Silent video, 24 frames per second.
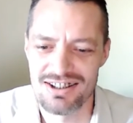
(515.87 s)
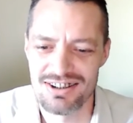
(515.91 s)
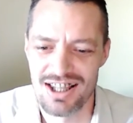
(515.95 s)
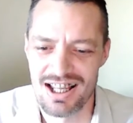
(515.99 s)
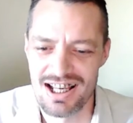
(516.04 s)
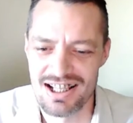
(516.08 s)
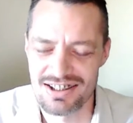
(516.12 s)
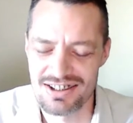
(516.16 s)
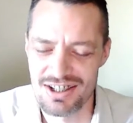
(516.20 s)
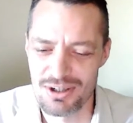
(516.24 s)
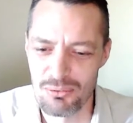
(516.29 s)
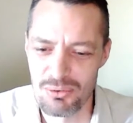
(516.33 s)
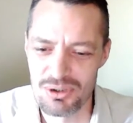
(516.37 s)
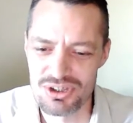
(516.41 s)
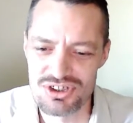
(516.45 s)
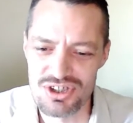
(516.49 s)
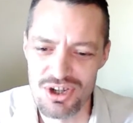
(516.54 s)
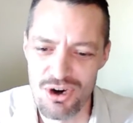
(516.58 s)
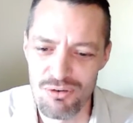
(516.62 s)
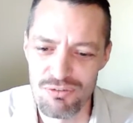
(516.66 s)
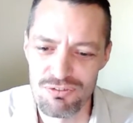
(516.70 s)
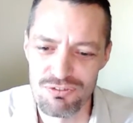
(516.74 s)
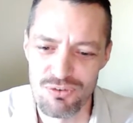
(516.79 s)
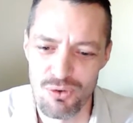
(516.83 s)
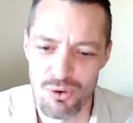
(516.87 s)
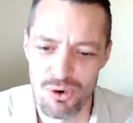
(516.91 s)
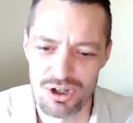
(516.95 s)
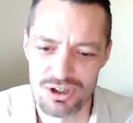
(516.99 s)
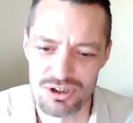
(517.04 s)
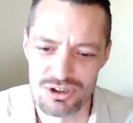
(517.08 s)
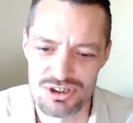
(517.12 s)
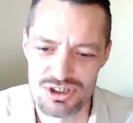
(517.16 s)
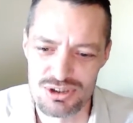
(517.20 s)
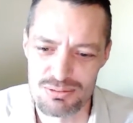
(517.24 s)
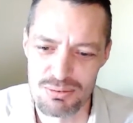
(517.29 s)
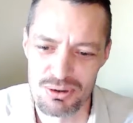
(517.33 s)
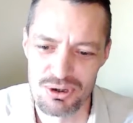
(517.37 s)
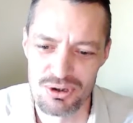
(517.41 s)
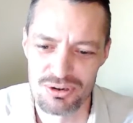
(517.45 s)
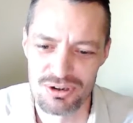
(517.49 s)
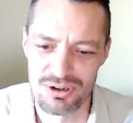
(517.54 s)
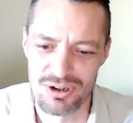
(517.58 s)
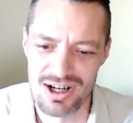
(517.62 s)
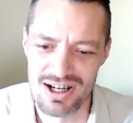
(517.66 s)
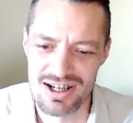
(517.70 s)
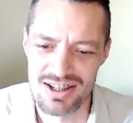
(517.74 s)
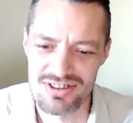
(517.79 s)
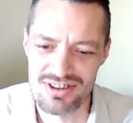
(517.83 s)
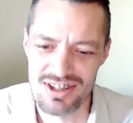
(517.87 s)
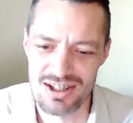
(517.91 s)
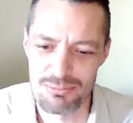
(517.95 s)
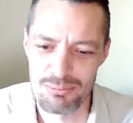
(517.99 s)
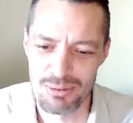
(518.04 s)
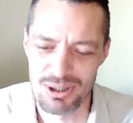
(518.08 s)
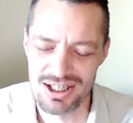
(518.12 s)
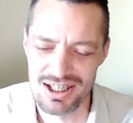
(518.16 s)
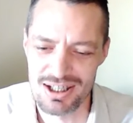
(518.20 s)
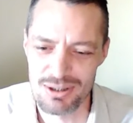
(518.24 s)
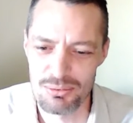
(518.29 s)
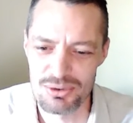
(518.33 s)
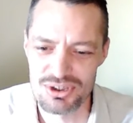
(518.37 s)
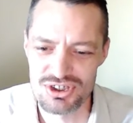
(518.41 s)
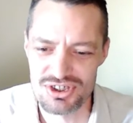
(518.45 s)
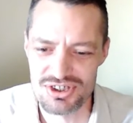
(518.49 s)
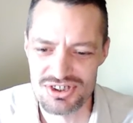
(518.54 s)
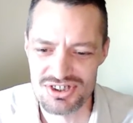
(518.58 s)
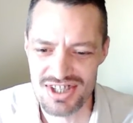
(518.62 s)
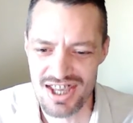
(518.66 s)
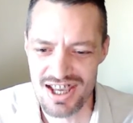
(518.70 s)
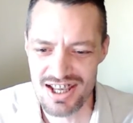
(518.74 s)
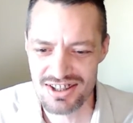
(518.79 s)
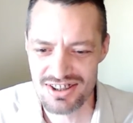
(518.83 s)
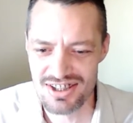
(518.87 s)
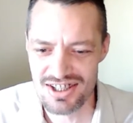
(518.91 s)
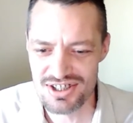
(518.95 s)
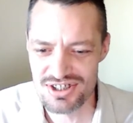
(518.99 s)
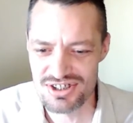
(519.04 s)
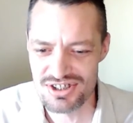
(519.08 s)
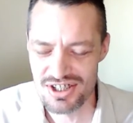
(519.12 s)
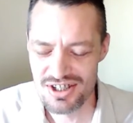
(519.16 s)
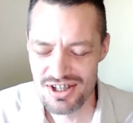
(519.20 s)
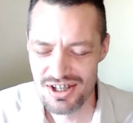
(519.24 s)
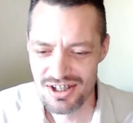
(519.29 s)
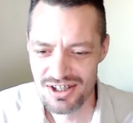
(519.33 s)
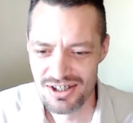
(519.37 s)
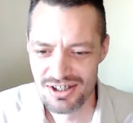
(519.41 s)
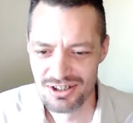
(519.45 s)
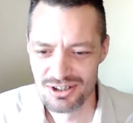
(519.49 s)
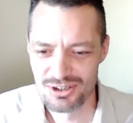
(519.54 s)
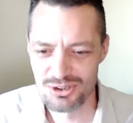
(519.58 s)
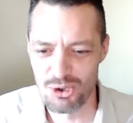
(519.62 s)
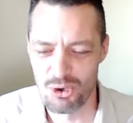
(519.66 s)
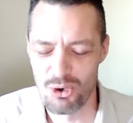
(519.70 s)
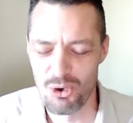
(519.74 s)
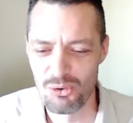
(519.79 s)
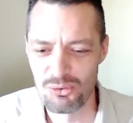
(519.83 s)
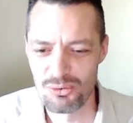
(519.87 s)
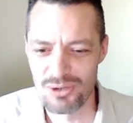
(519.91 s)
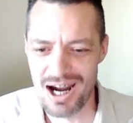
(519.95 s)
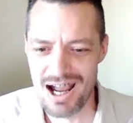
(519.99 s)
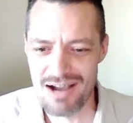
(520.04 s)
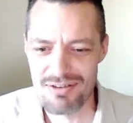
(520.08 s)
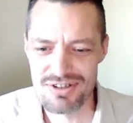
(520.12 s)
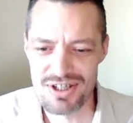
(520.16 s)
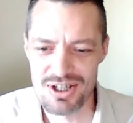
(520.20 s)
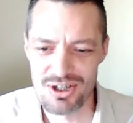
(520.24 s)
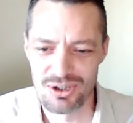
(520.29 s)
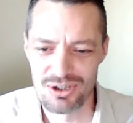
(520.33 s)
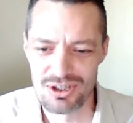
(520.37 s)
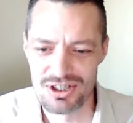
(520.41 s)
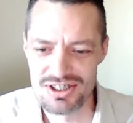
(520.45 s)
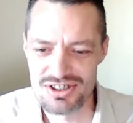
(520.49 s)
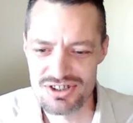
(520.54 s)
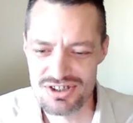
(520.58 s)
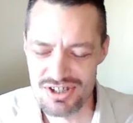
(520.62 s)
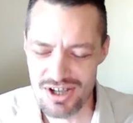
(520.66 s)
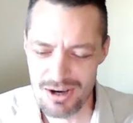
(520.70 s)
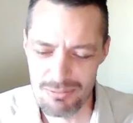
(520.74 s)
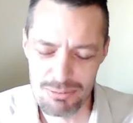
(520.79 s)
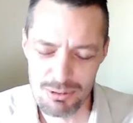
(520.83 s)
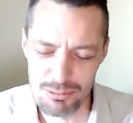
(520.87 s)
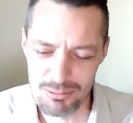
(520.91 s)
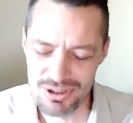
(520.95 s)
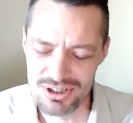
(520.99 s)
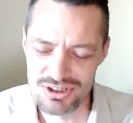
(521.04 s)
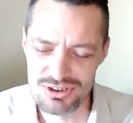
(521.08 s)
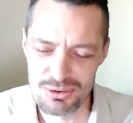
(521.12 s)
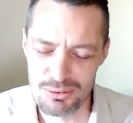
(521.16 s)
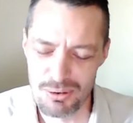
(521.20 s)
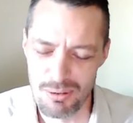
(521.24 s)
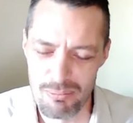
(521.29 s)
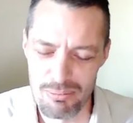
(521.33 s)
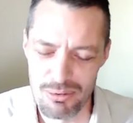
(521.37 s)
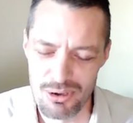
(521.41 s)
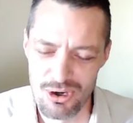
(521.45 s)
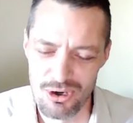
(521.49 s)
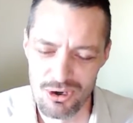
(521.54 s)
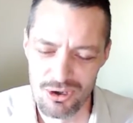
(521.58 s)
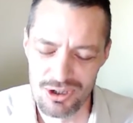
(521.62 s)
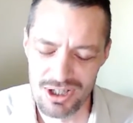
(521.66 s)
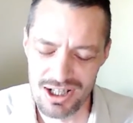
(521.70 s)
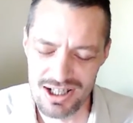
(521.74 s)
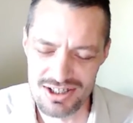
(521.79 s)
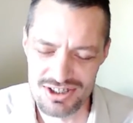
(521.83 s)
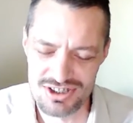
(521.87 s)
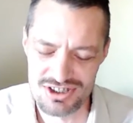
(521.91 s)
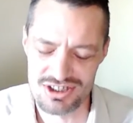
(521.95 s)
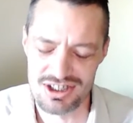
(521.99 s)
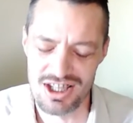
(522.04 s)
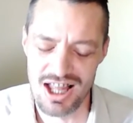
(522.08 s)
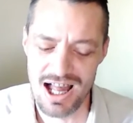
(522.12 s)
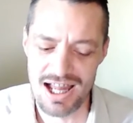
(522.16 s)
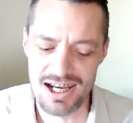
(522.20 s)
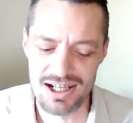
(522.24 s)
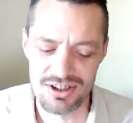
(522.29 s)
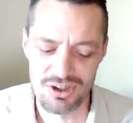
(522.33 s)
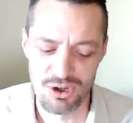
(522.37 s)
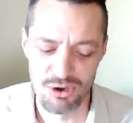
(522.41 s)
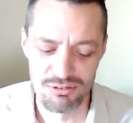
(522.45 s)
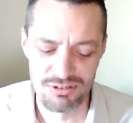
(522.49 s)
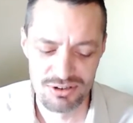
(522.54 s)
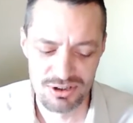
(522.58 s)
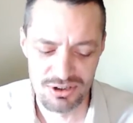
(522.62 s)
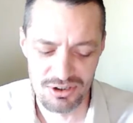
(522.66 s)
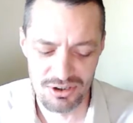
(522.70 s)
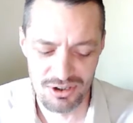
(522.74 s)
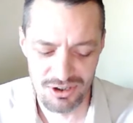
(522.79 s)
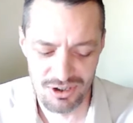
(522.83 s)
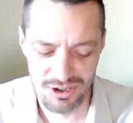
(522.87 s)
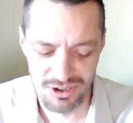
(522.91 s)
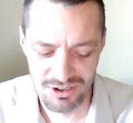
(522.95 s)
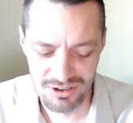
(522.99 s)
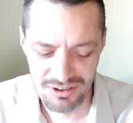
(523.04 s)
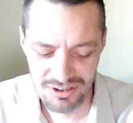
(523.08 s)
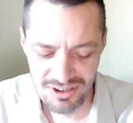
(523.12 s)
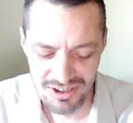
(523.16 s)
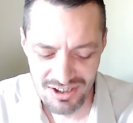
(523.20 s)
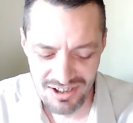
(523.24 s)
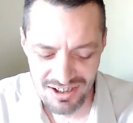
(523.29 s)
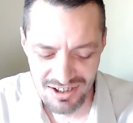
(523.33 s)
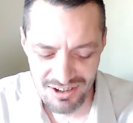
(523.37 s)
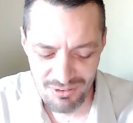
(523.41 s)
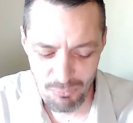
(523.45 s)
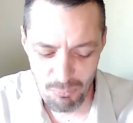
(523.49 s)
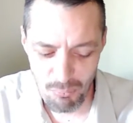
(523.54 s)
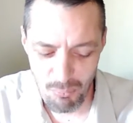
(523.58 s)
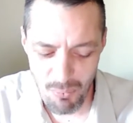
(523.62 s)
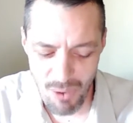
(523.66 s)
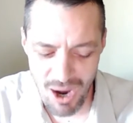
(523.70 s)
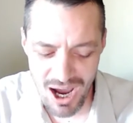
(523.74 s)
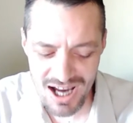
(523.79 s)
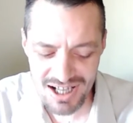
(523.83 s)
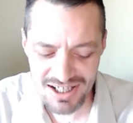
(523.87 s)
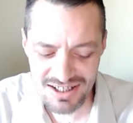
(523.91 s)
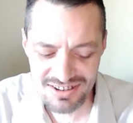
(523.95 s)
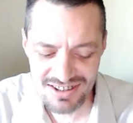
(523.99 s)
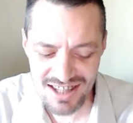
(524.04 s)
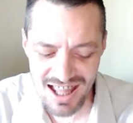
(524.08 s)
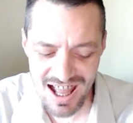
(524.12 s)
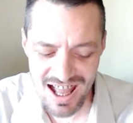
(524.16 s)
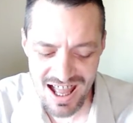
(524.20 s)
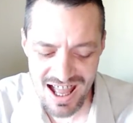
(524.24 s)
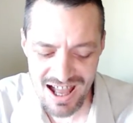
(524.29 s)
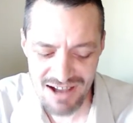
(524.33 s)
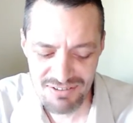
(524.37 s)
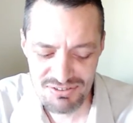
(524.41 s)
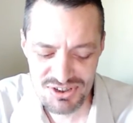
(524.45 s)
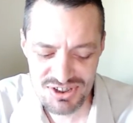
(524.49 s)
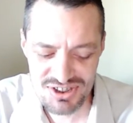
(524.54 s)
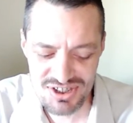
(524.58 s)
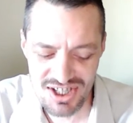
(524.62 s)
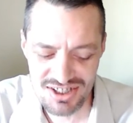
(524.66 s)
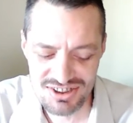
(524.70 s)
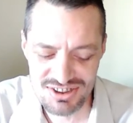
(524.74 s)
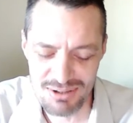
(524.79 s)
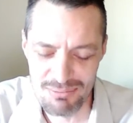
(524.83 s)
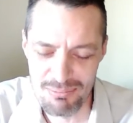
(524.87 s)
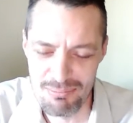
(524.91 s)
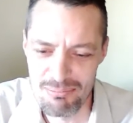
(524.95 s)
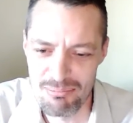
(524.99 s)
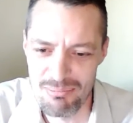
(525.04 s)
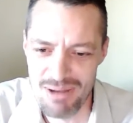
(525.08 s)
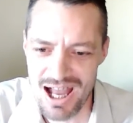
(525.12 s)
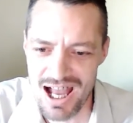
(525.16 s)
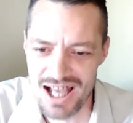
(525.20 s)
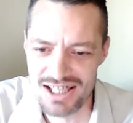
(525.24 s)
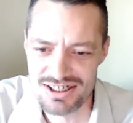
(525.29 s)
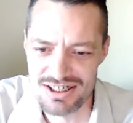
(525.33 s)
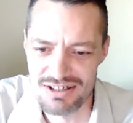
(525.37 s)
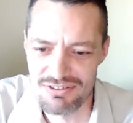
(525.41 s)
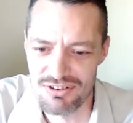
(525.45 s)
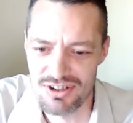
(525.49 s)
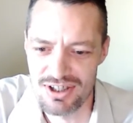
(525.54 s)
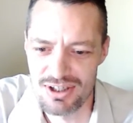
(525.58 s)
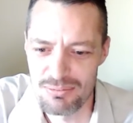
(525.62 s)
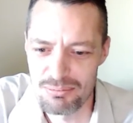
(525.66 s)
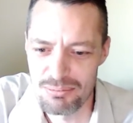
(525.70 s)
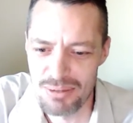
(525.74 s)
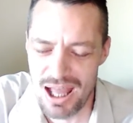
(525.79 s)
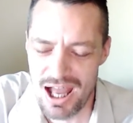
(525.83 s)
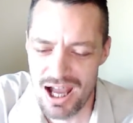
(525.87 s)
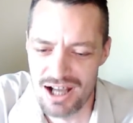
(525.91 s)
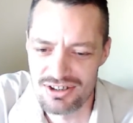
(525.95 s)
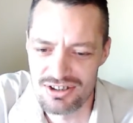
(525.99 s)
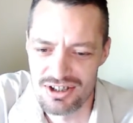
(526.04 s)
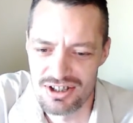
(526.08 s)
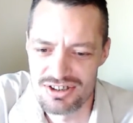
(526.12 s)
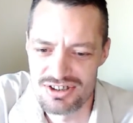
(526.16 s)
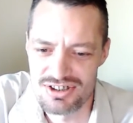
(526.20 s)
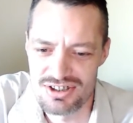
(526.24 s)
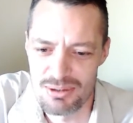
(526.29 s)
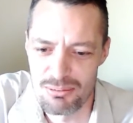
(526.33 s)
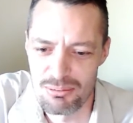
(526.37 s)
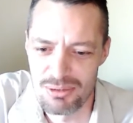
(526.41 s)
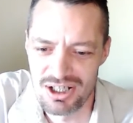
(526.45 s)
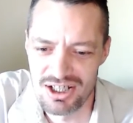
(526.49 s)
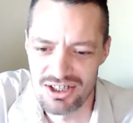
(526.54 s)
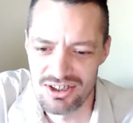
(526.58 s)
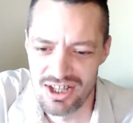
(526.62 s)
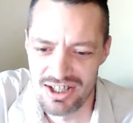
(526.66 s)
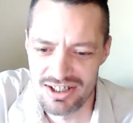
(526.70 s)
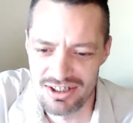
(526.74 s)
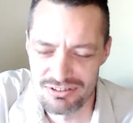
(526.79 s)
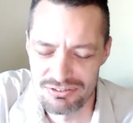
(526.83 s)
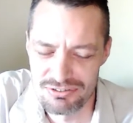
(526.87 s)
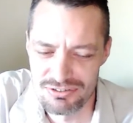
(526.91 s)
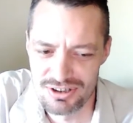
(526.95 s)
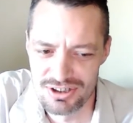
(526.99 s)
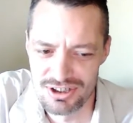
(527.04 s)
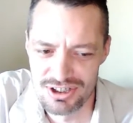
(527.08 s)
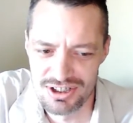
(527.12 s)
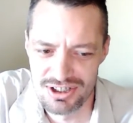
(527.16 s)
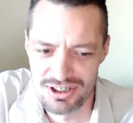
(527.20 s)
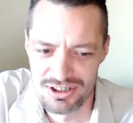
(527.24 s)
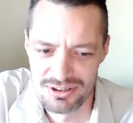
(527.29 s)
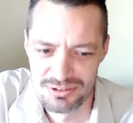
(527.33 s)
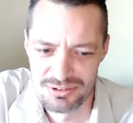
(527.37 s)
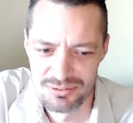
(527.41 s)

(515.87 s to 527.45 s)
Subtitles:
Like, there was no fork or spoon or anything, but he would just take these cold raviolis, dump them into a bowl, and slide it over to her. Why did that have such a massive impact on somebody like Ophelia?